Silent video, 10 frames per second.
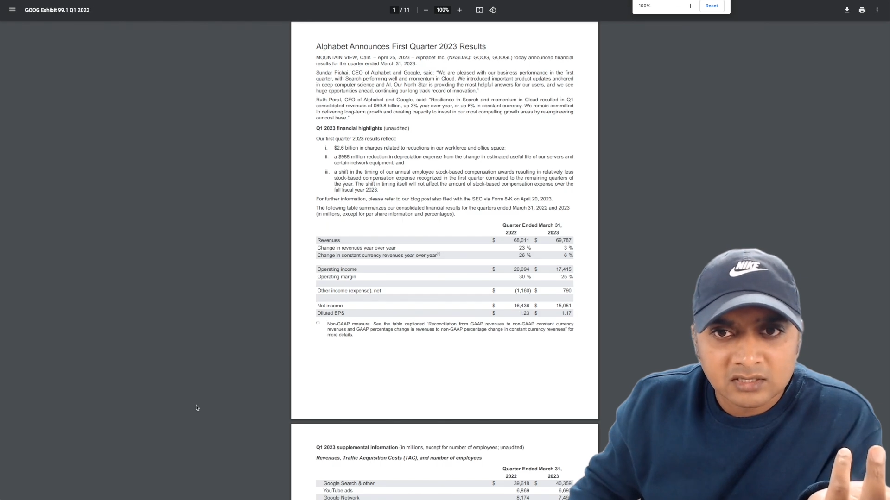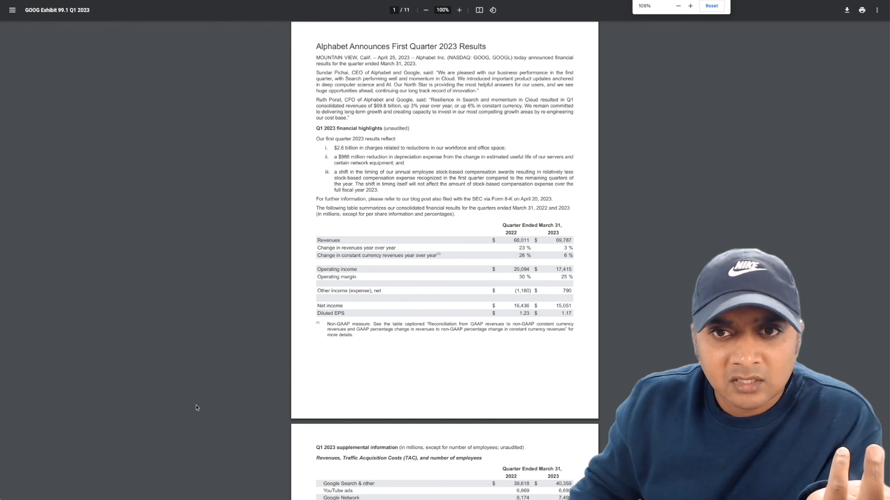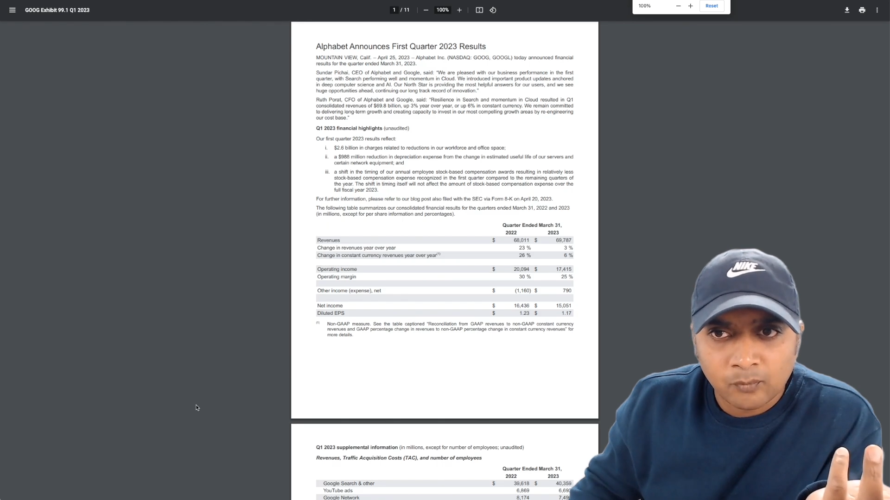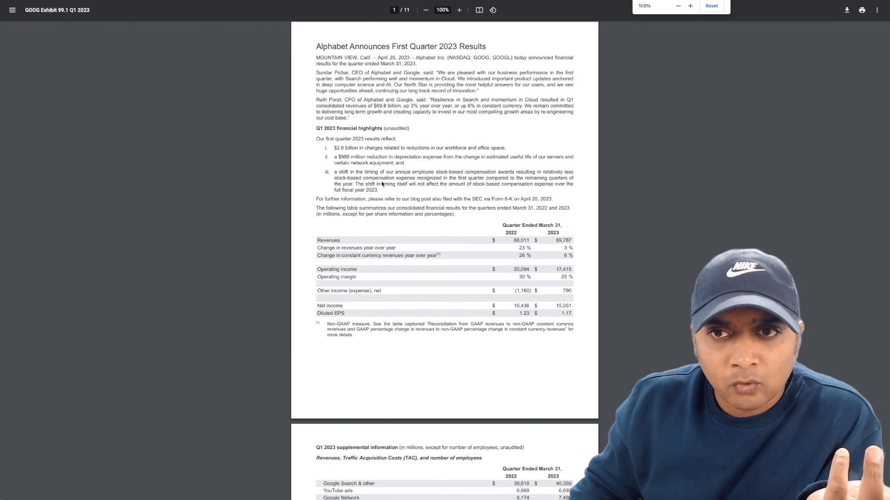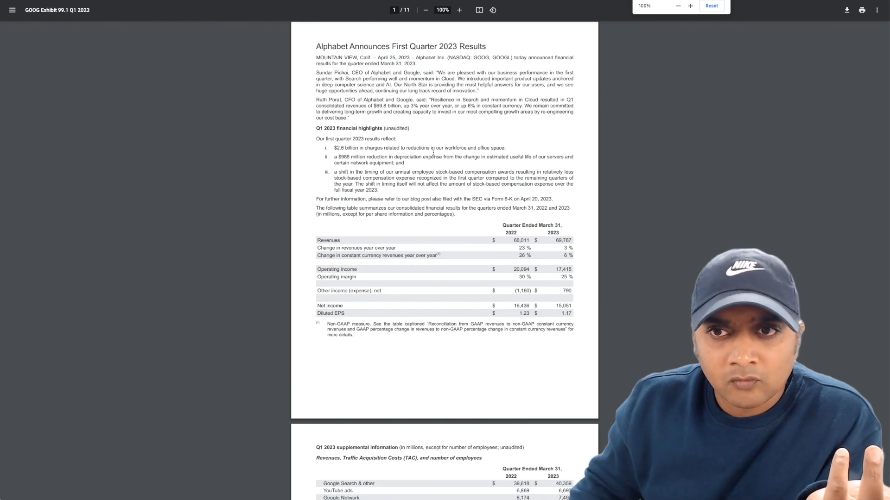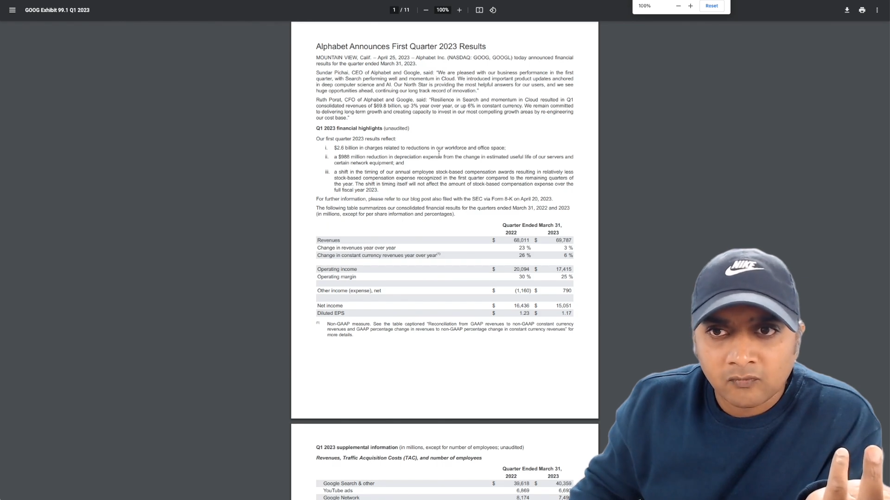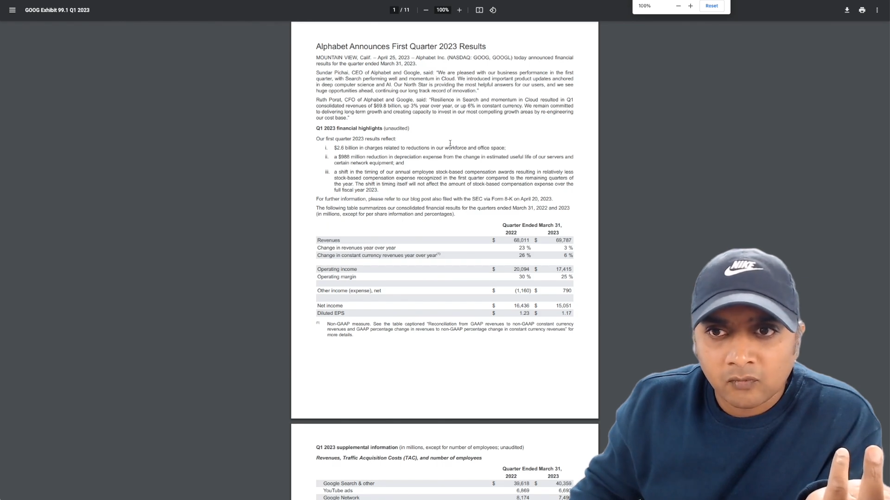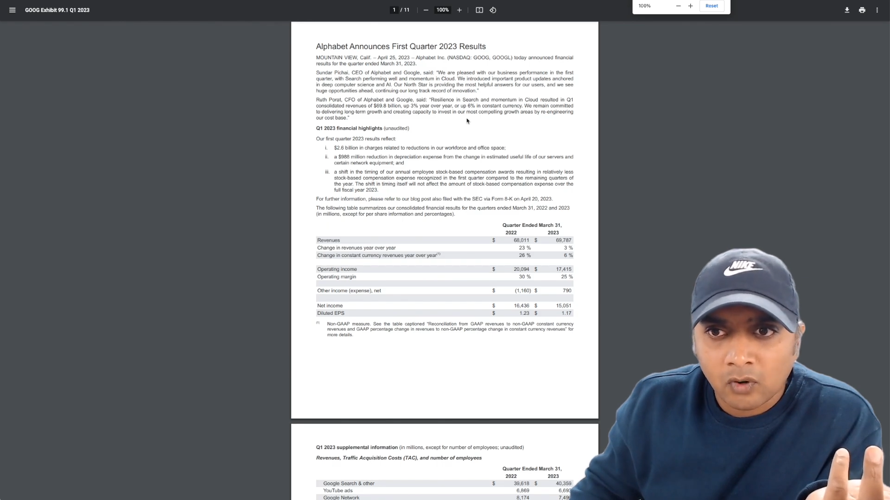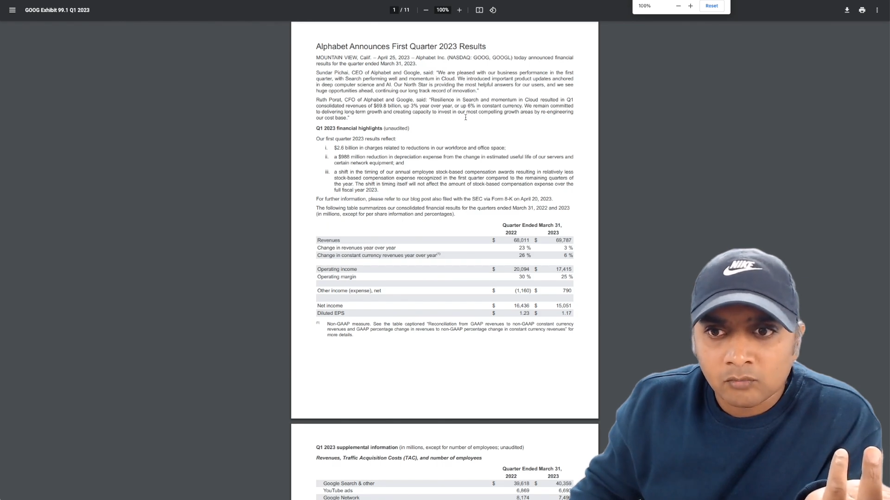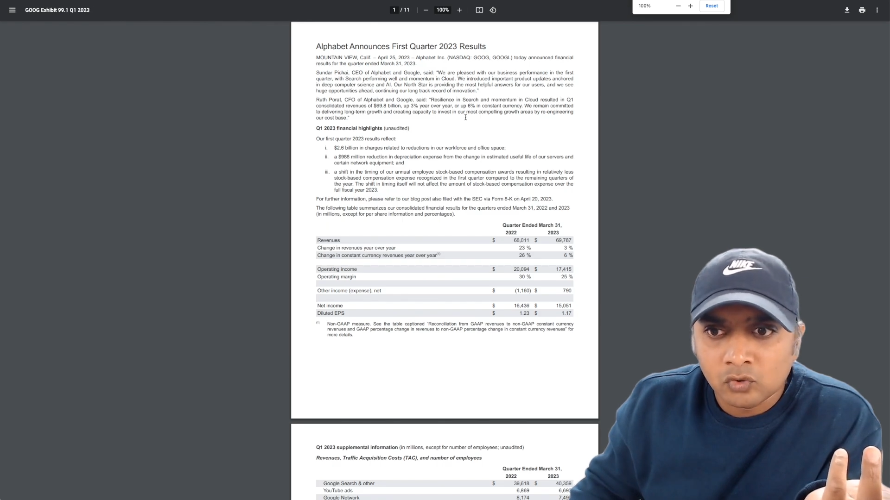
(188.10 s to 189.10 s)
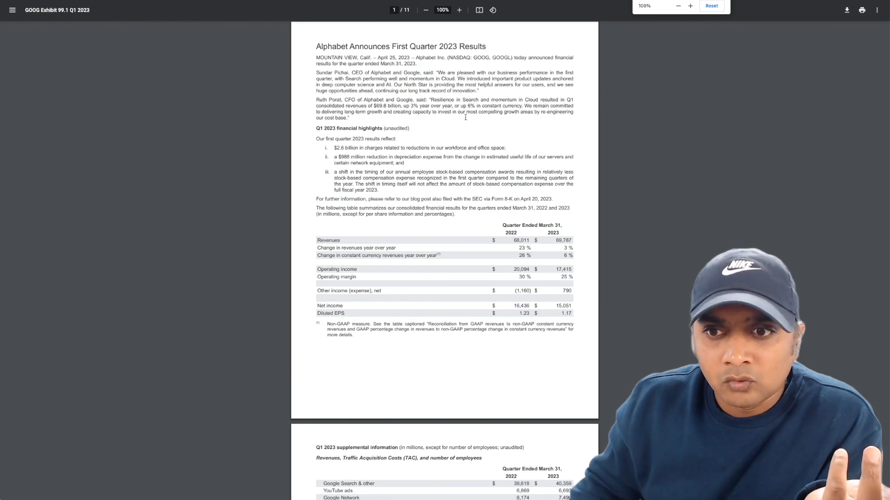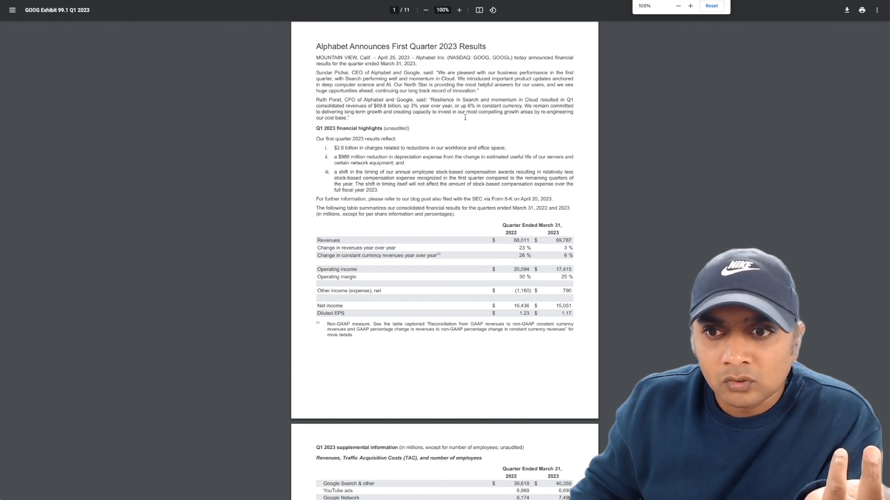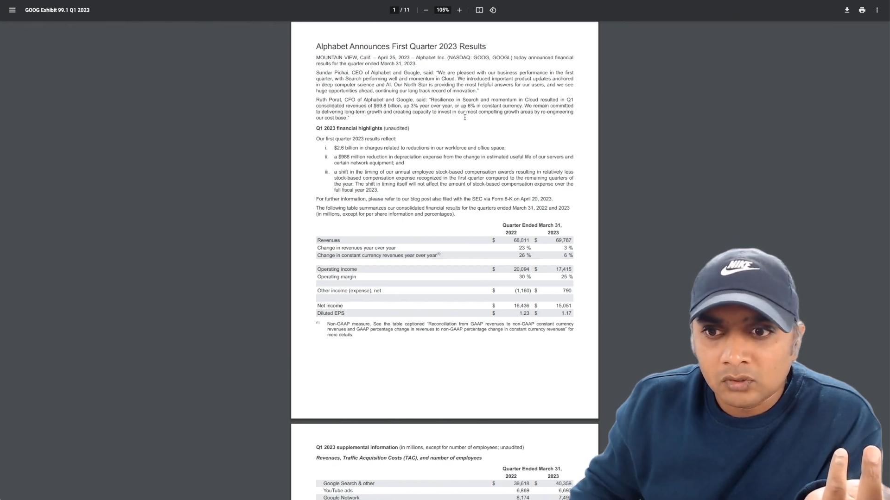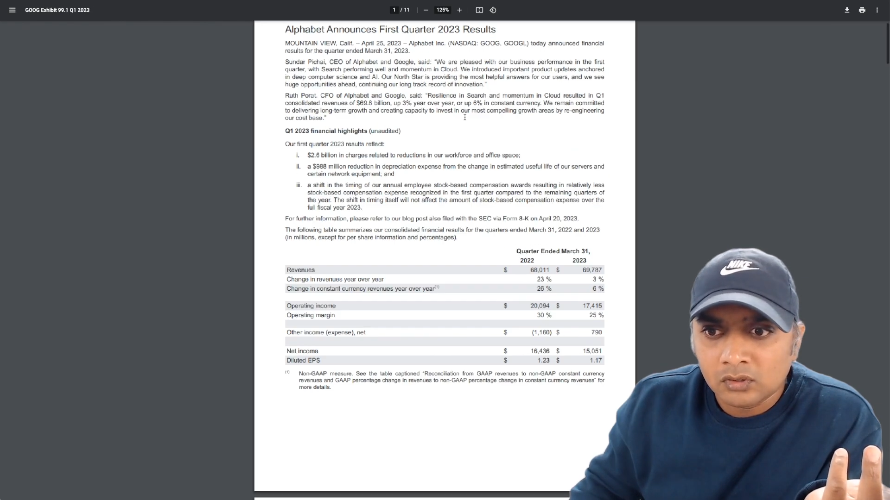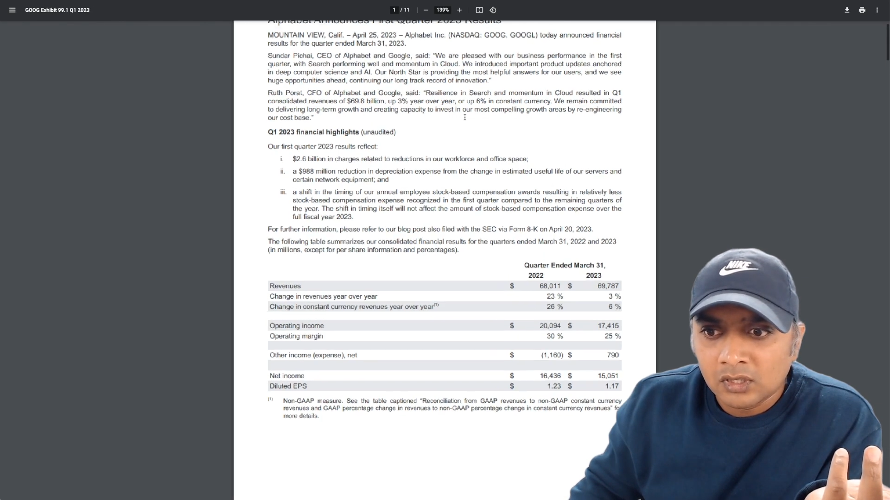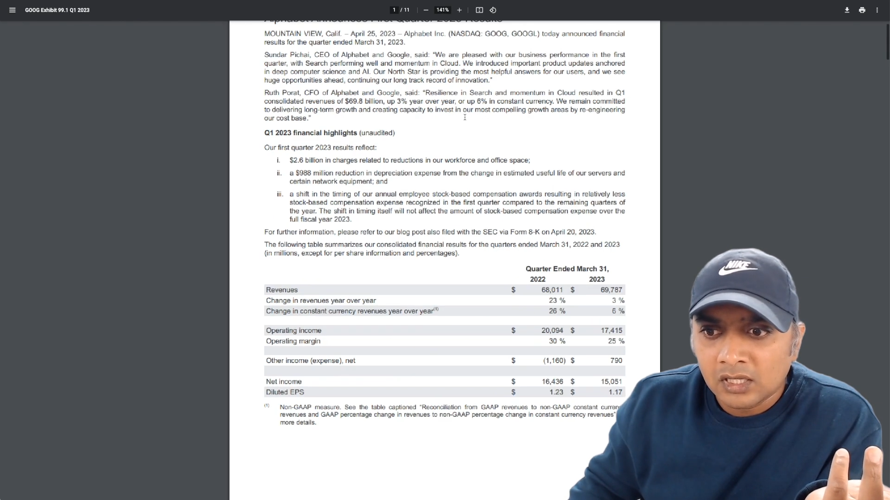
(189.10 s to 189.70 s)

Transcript: report from Google,